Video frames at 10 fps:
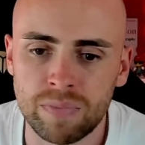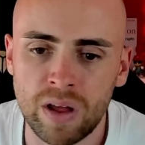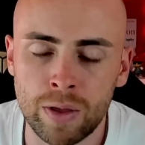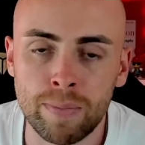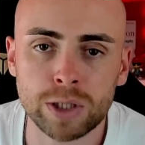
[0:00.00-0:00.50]

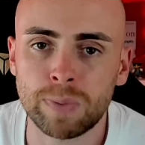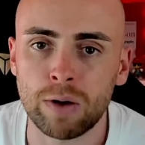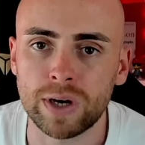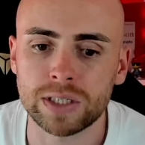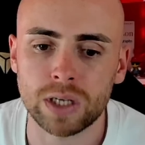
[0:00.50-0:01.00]
there must be a
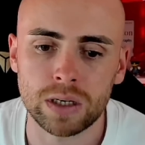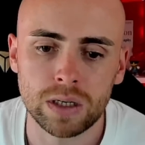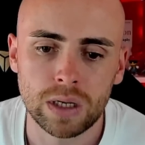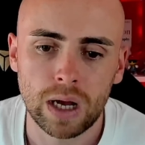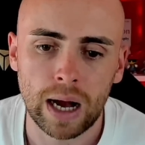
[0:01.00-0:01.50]
reason.
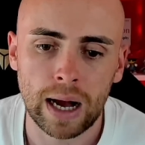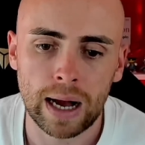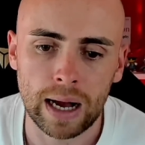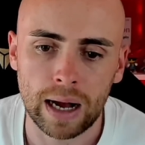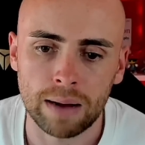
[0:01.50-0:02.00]

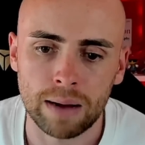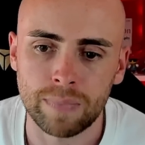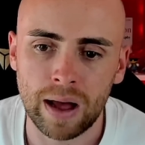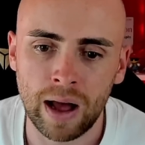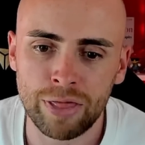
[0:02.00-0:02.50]
I
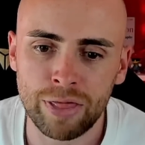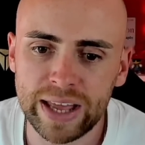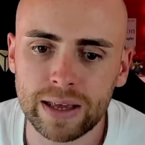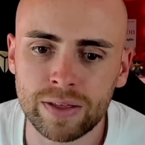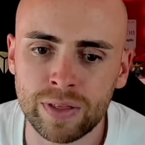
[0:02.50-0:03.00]

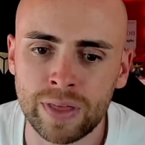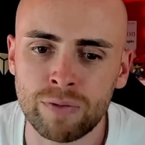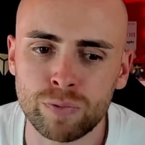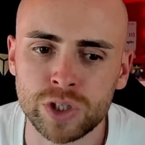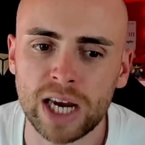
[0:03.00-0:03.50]
think
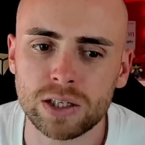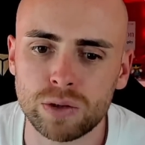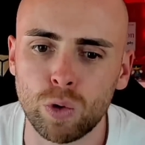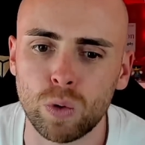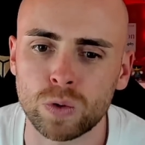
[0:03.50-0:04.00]
they've changed the
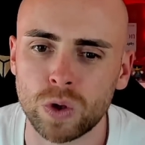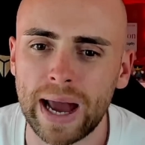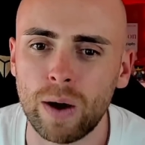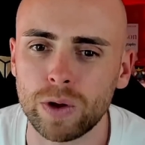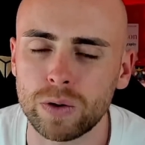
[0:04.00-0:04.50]
rules on
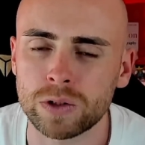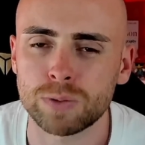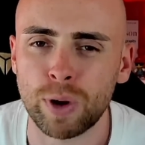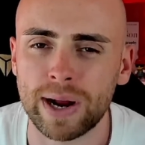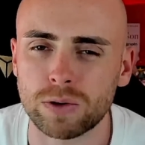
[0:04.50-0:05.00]
how you could
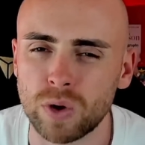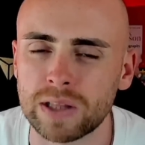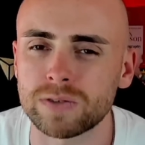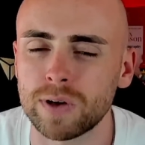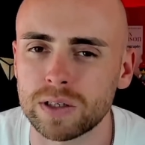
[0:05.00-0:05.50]
spread out
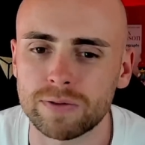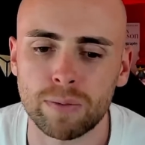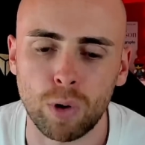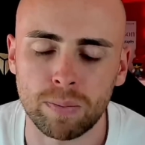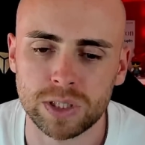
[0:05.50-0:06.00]
transfers, if
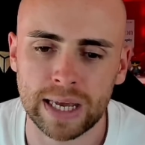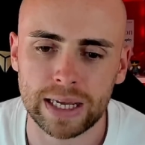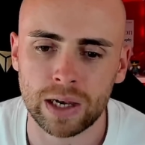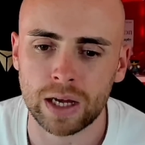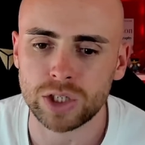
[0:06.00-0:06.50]
I'm not
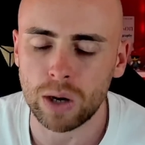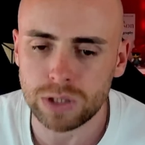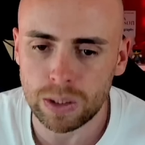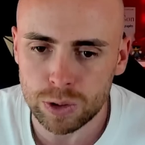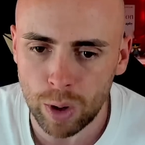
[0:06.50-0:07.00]
mistaken. Like,
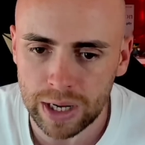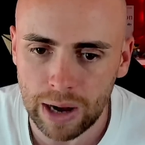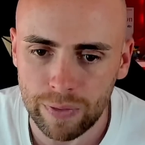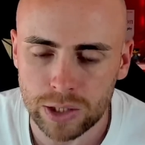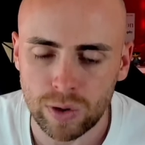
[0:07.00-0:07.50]
Chelsea were spreading
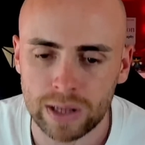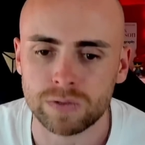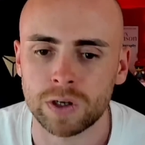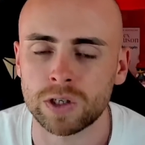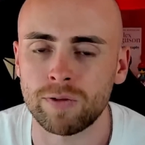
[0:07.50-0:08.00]
out their
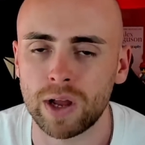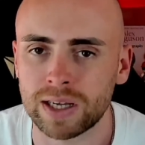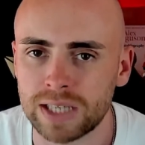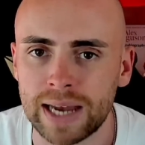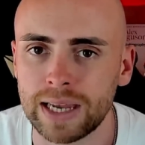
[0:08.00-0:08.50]
transfers over like
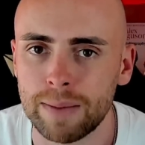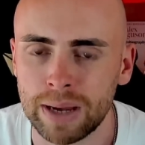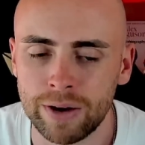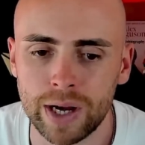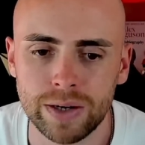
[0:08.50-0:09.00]
a 10-year
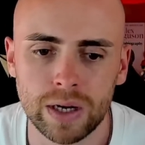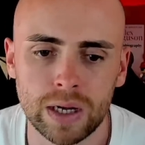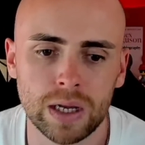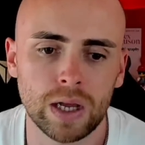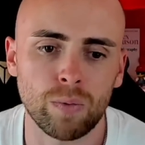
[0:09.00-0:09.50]
period,
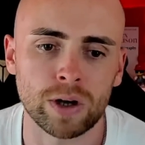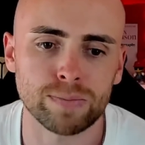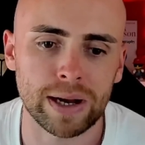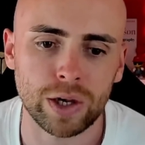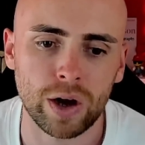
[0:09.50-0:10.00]
whereas
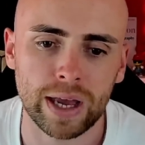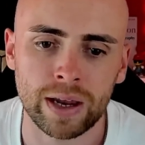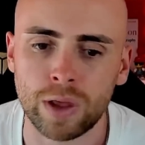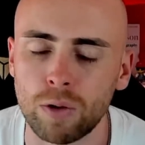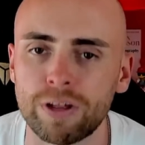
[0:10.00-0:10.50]
Man United, I
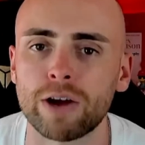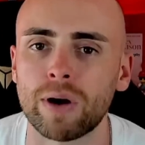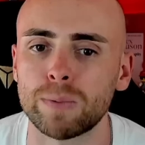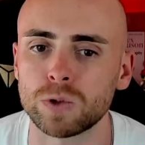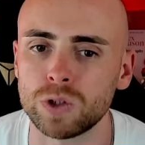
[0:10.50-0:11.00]
don't think, are
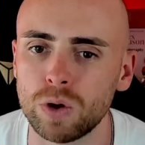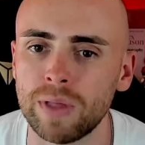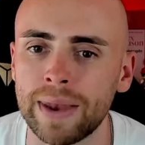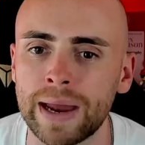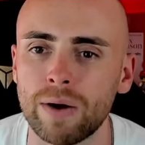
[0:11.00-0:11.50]
able to do
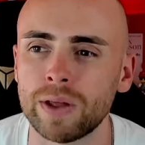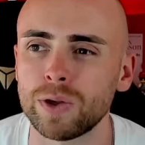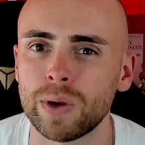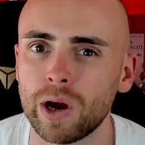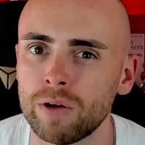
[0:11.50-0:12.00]
that now. They're
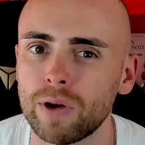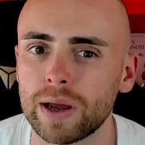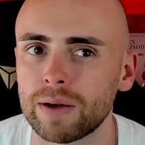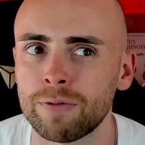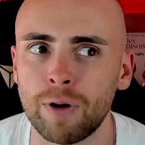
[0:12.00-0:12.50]
doing it over
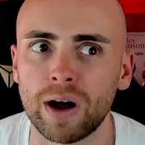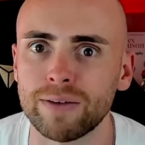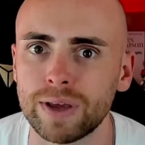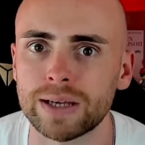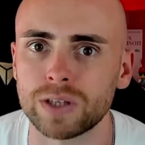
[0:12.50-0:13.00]
like
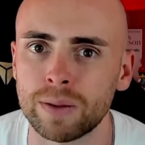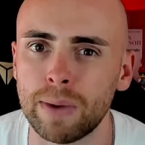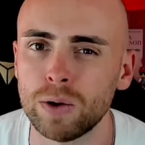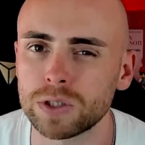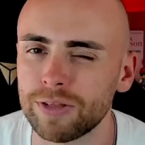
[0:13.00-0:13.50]
5 years at the
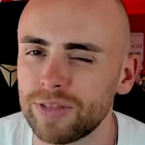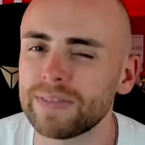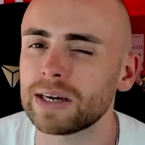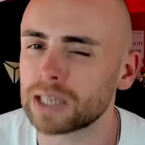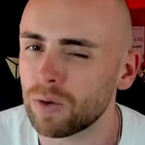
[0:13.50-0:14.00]
most. I think
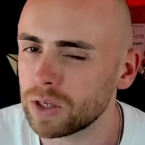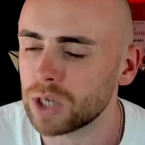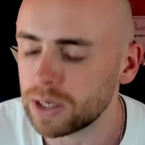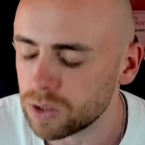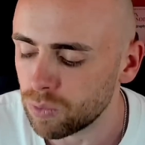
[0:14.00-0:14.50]
that's how they
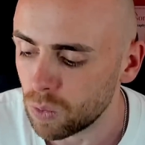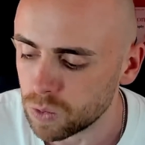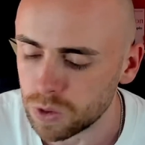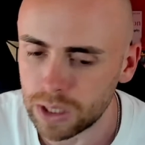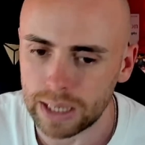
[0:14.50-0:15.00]
changed the
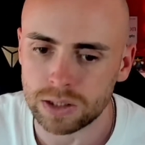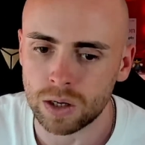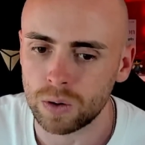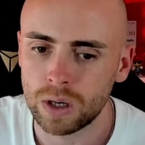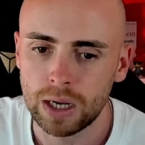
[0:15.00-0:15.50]
rules, wasn't it?
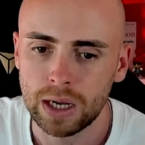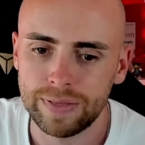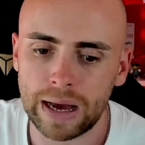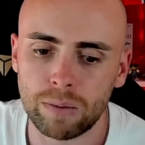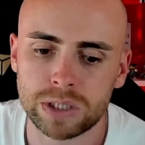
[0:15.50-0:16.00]
So
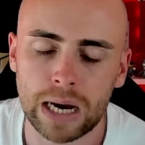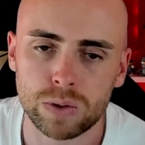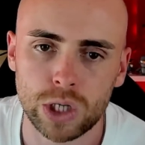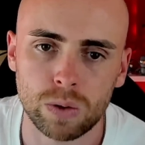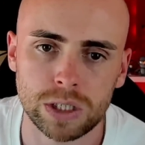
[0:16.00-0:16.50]
that was how
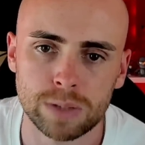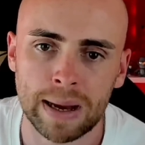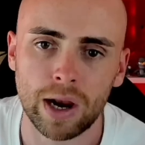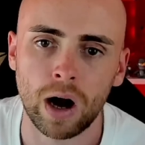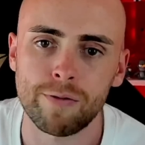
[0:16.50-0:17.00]
Chelsea
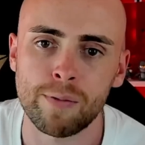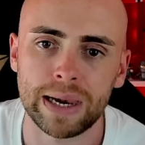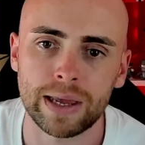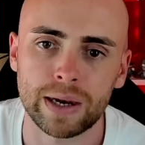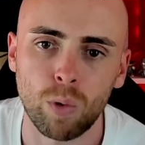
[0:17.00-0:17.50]
spent $500
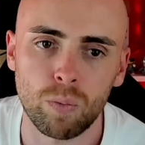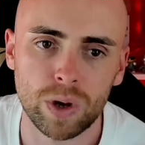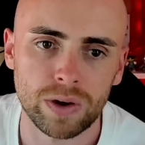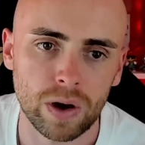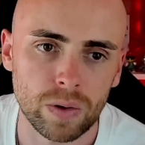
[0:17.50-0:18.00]
million in one
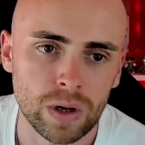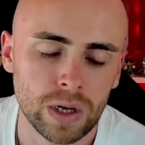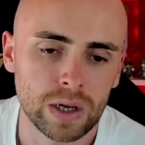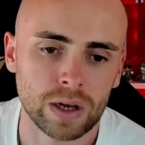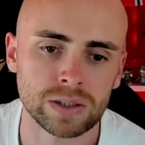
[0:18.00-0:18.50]
window,
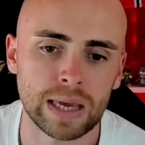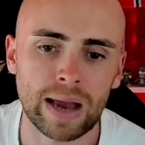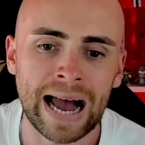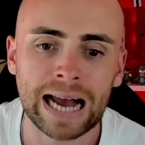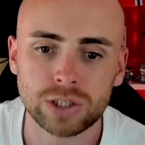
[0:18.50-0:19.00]
because they
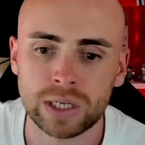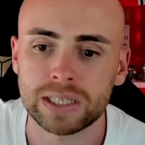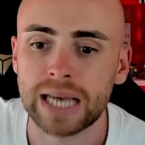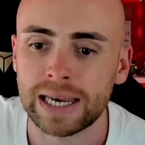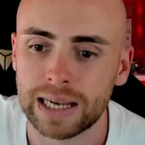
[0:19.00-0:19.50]
actually
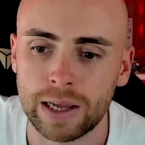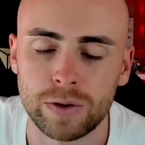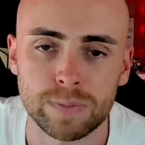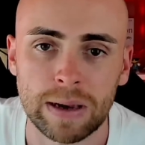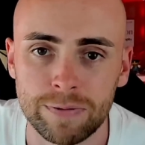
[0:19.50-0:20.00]
technically only
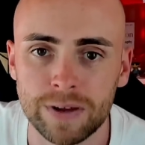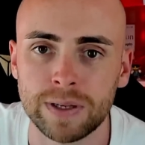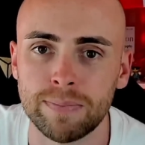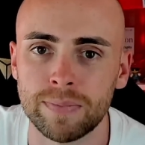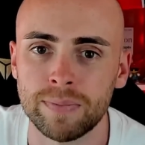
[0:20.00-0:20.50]
spent
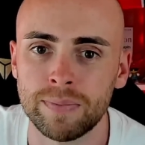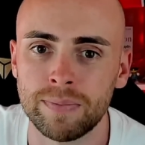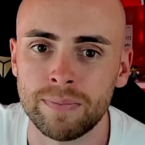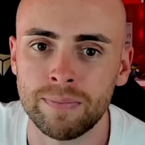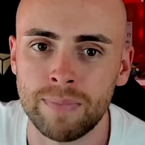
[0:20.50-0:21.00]
50
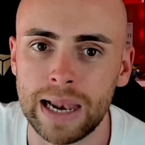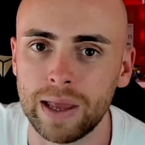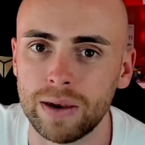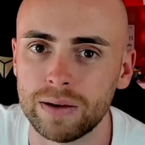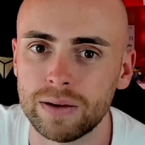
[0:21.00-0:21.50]

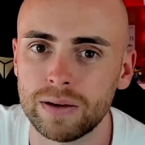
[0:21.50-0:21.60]
million.